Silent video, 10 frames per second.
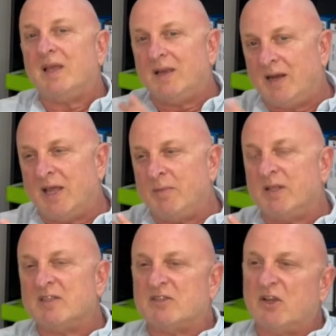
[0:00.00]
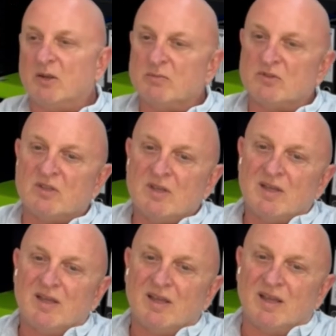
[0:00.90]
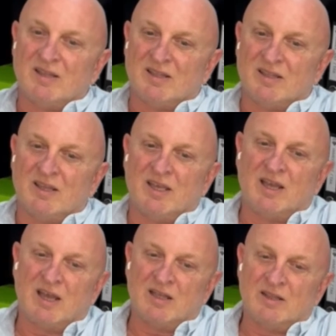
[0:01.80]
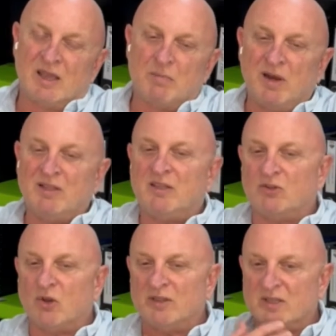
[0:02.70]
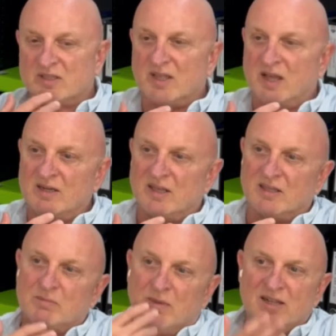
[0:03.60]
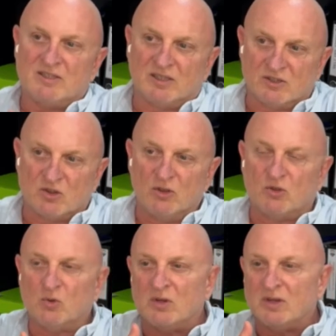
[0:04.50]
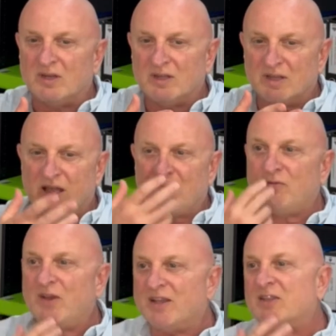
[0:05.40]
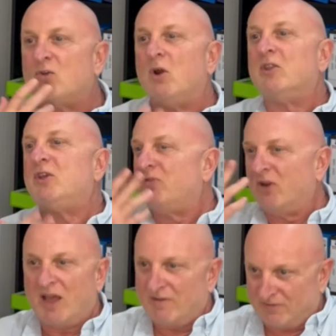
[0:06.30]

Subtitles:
In layman's terms, the ability to understand that mindset is going to affect the quality of your life.